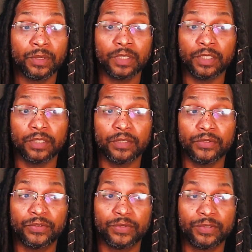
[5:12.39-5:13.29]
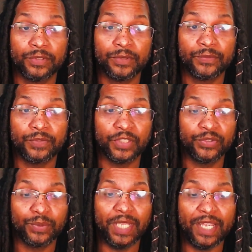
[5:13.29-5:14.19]
Cause
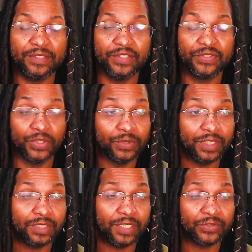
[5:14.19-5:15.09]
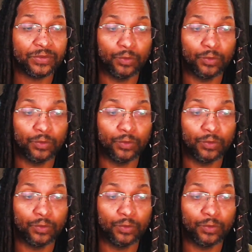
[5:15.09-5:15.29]
first we had the Sony announce